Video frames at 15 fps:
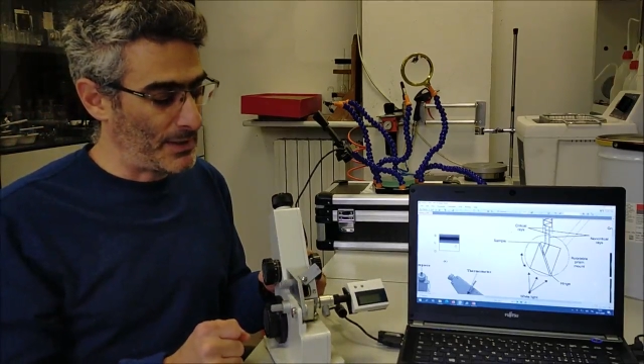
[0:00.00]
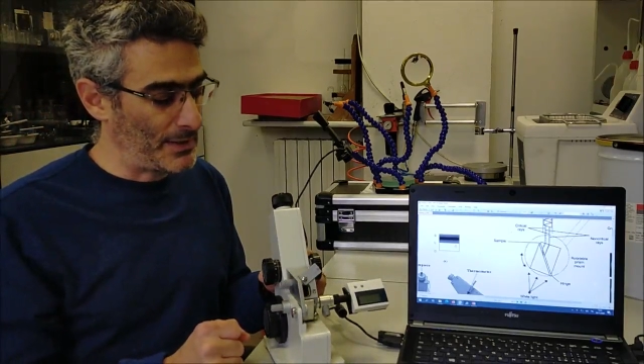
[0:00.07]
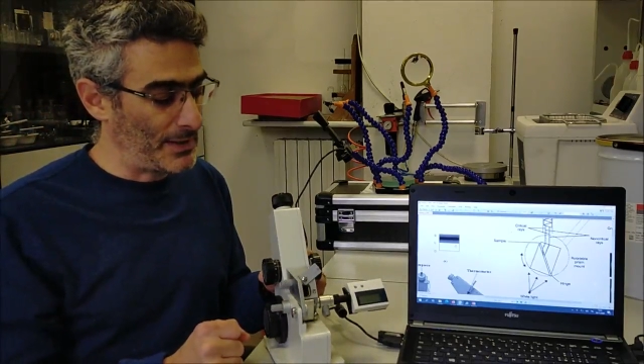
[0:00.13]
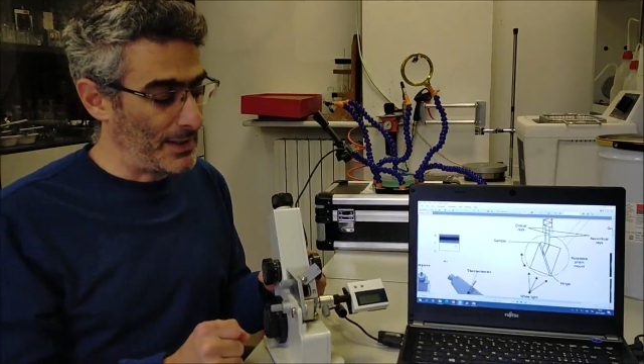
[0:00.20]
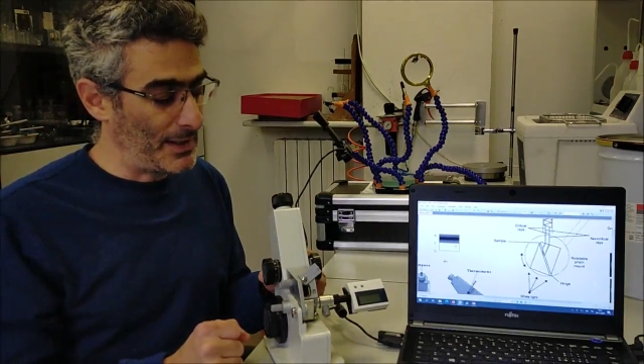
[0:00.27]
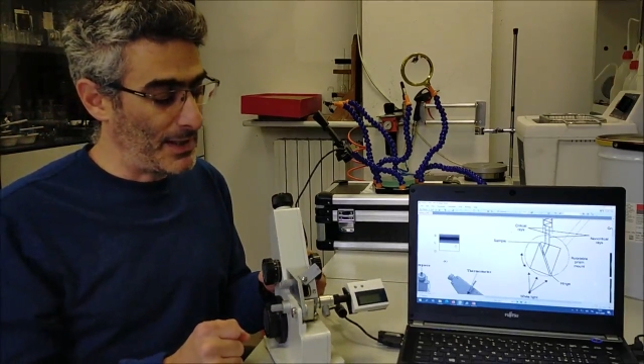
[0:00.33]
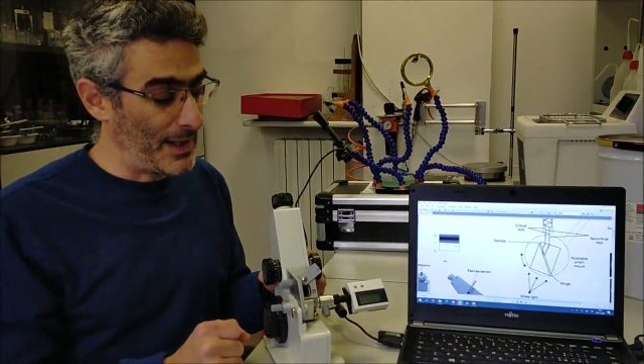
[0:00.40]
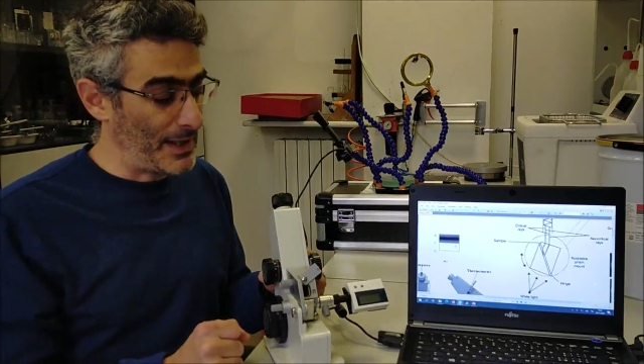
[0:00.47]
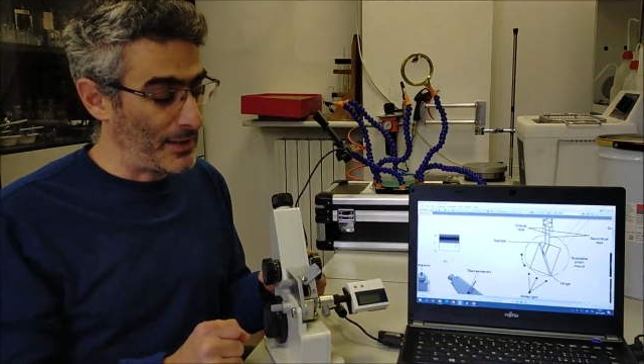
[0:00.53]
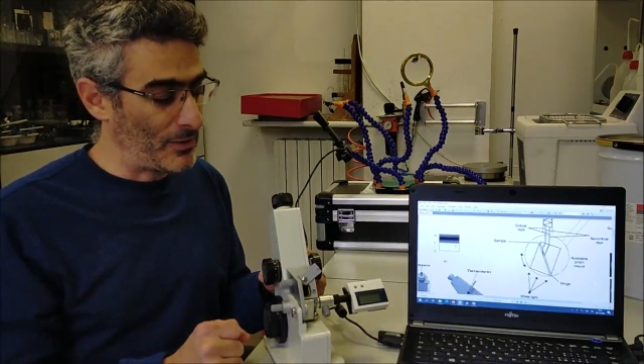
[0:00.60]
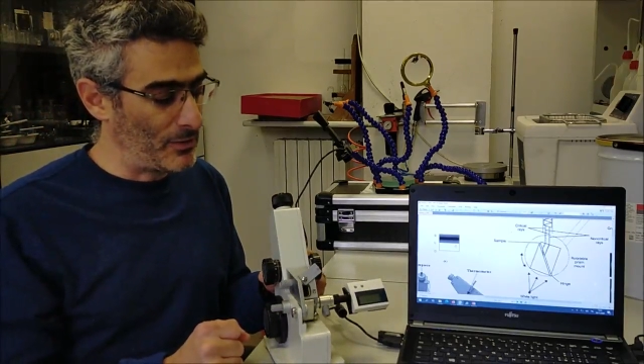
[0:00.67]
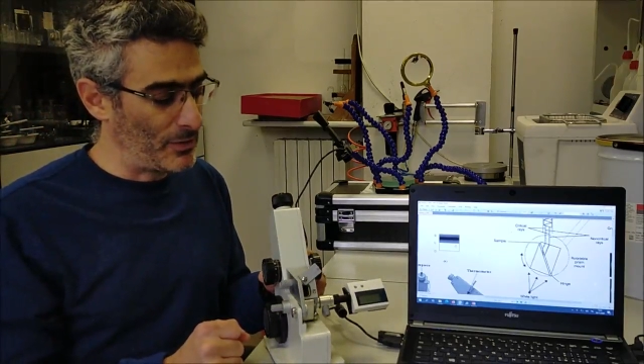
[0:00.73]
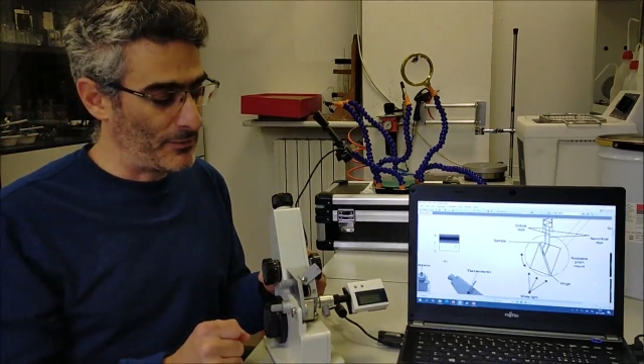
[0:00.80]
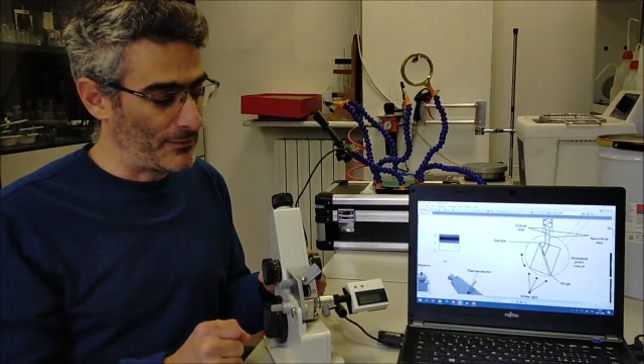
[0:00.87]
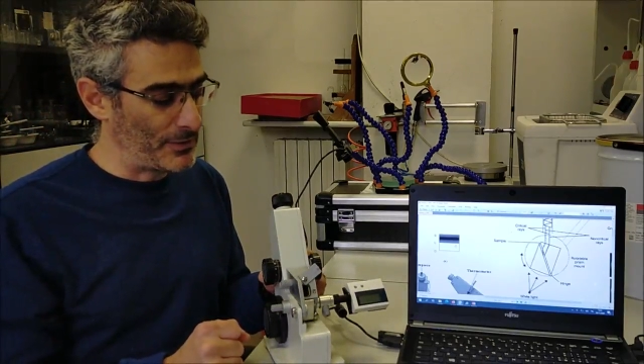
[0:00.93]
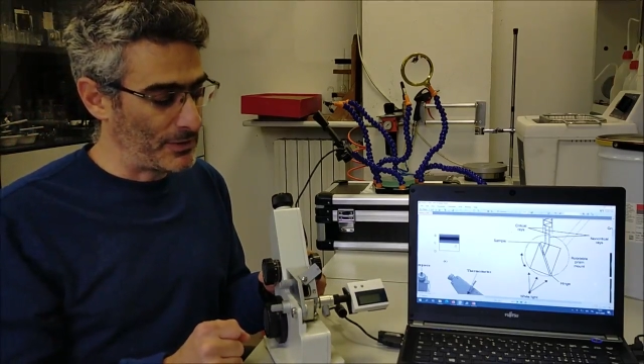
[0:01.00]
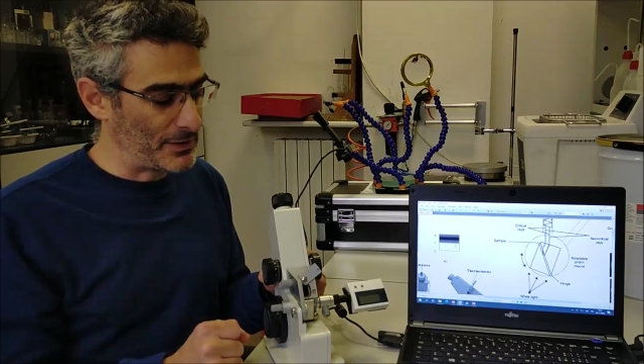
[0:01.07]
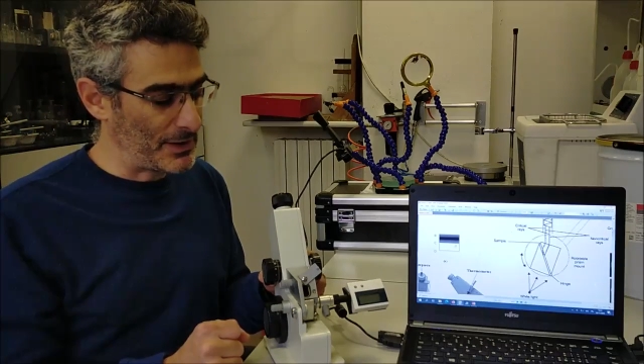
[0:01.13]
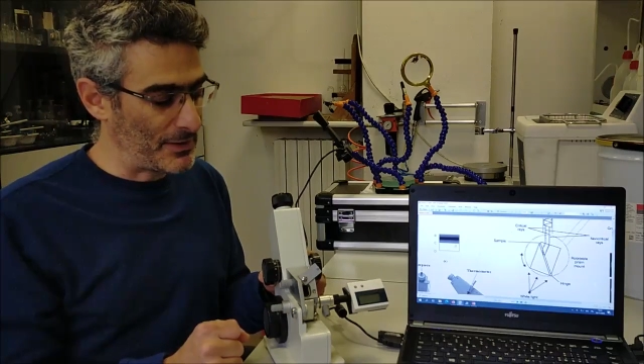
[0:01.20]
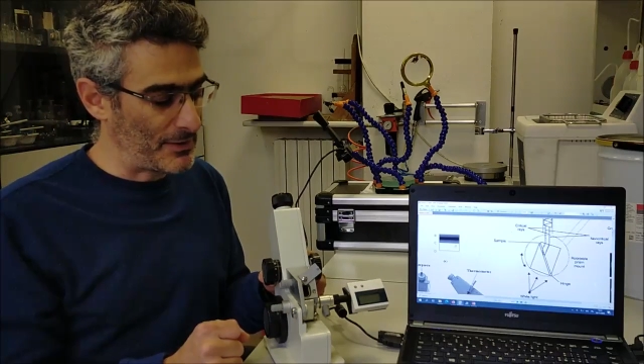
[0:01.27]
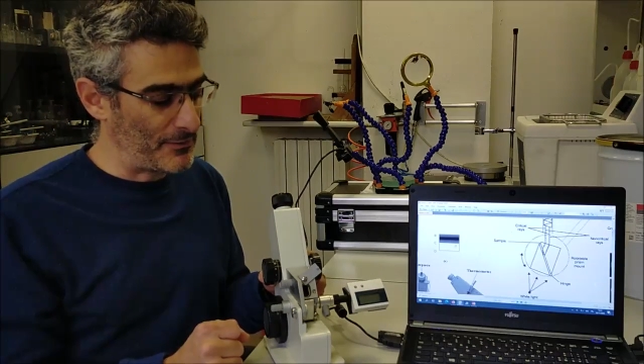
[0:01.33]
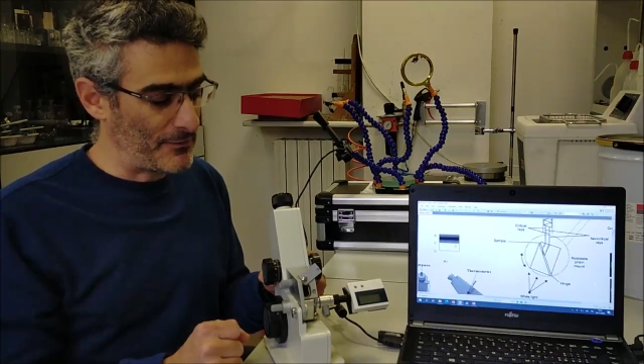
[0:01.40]
the angle of
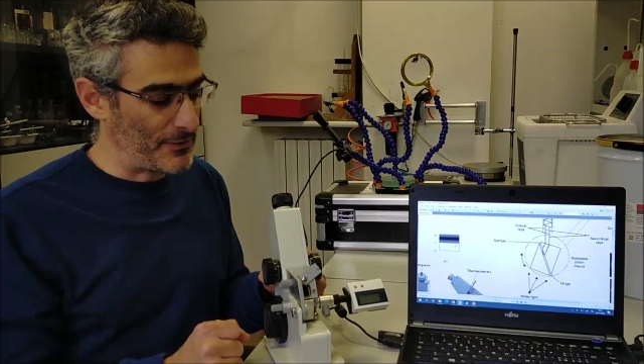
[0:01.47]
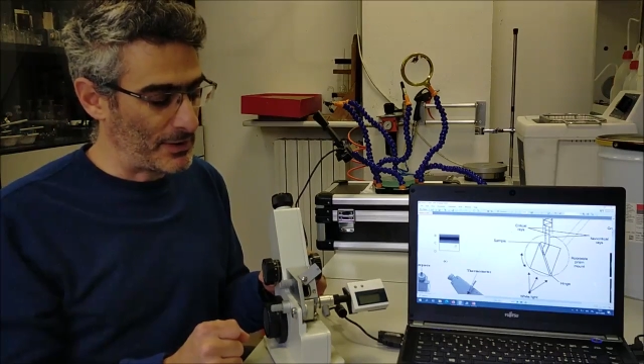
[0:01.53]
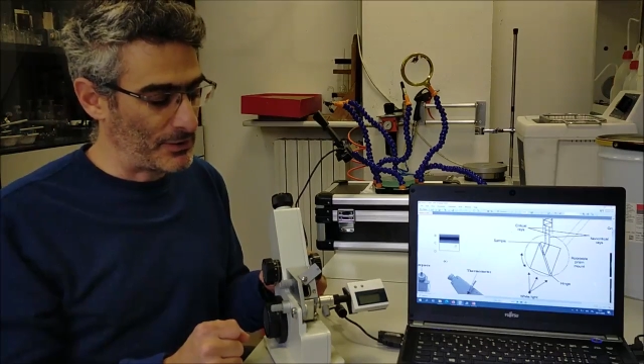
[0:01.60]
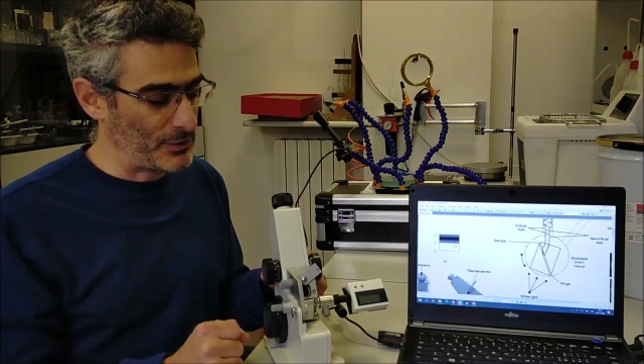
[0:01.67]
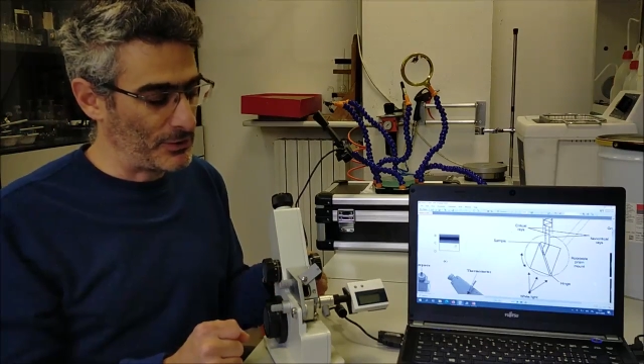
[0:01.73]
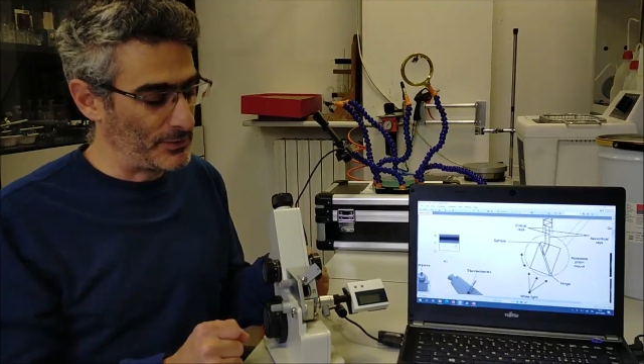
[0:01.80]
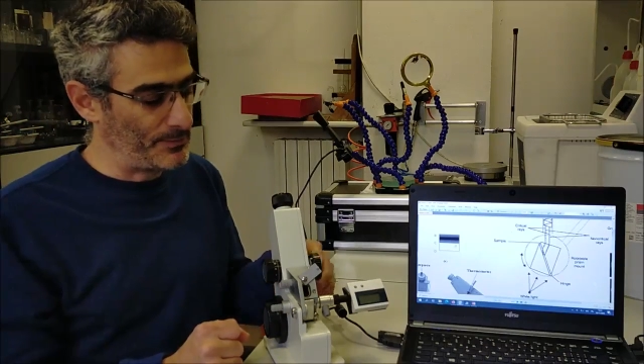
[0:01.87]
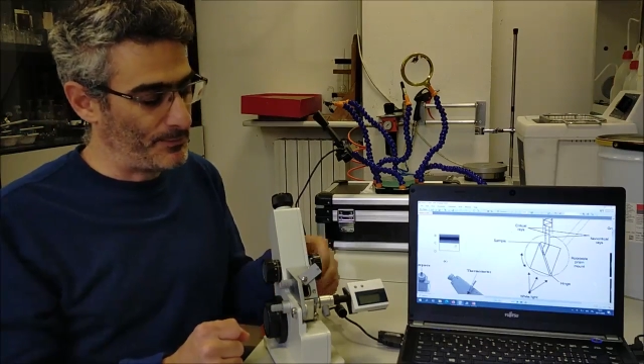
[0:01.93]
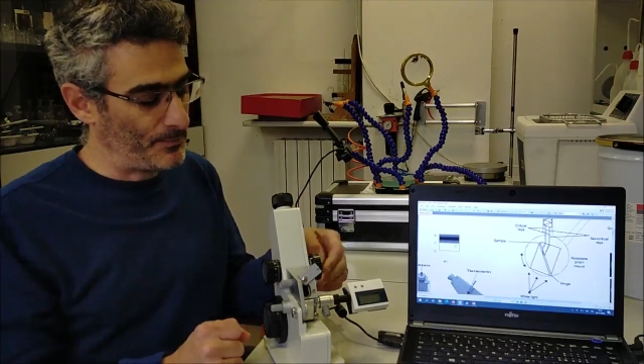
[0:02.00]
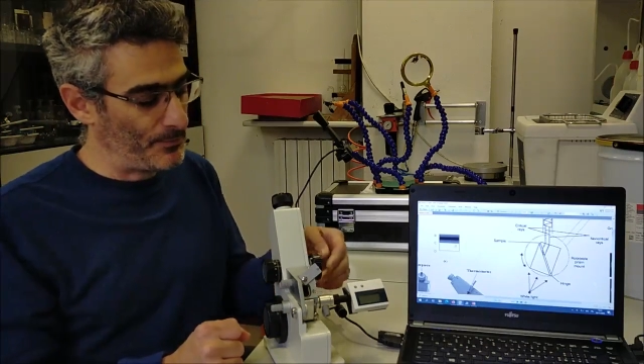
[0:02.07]
total refraction.